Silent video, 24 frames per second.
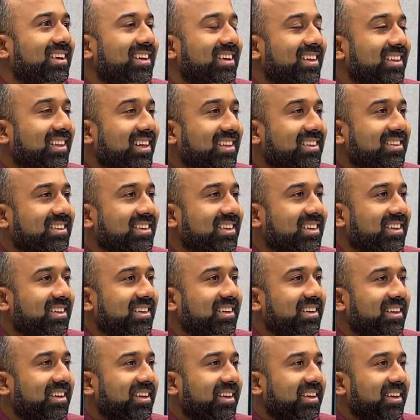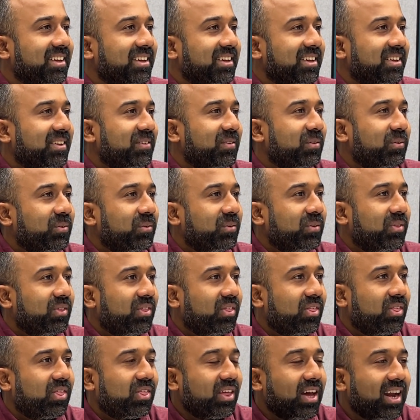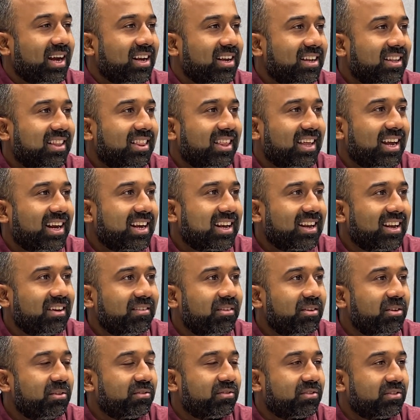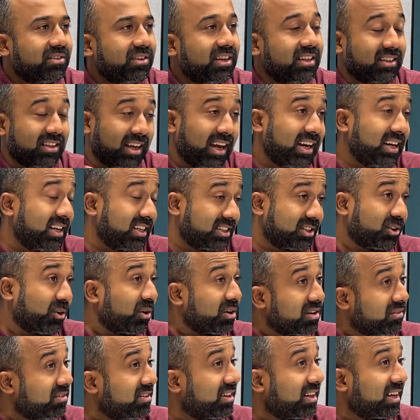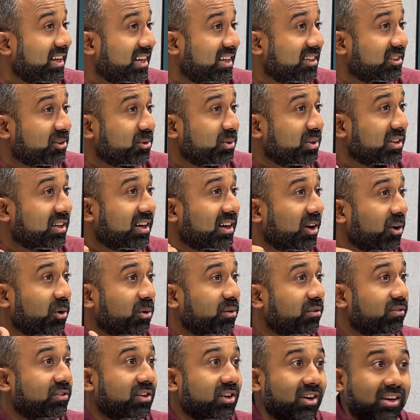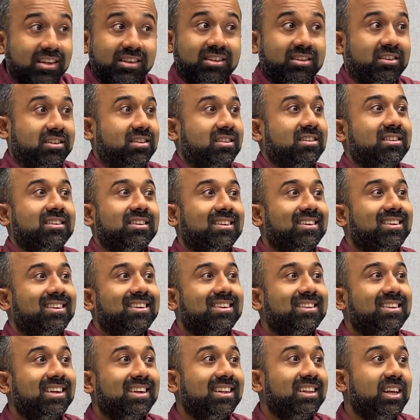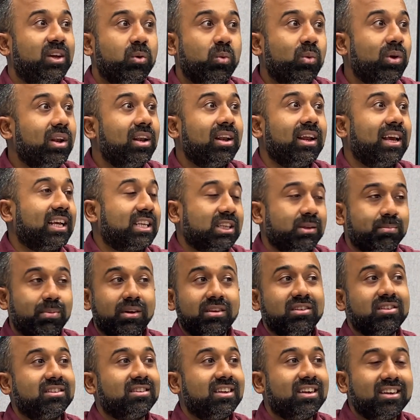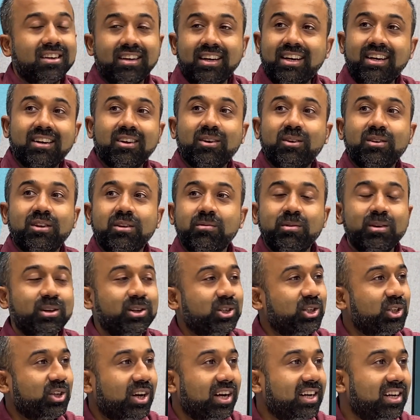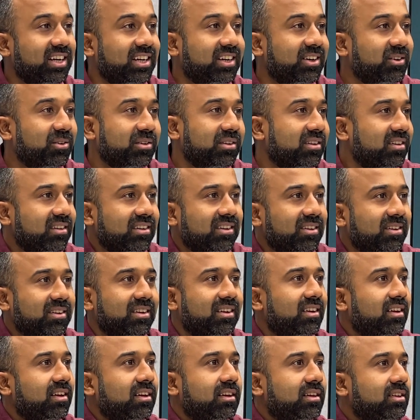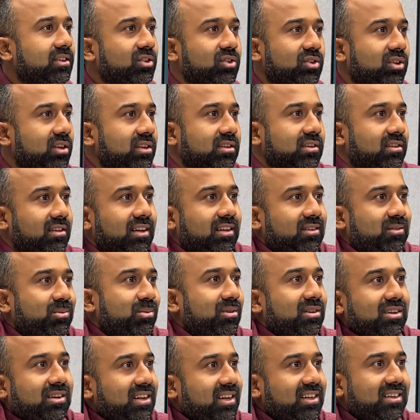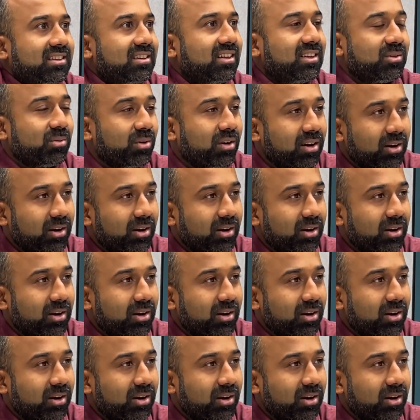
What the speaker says: That's it. That level of... And it's not even like he's doing that out of trust that they will expunge that data or they will shred it or... It's just, that's what it takes. That's what I'll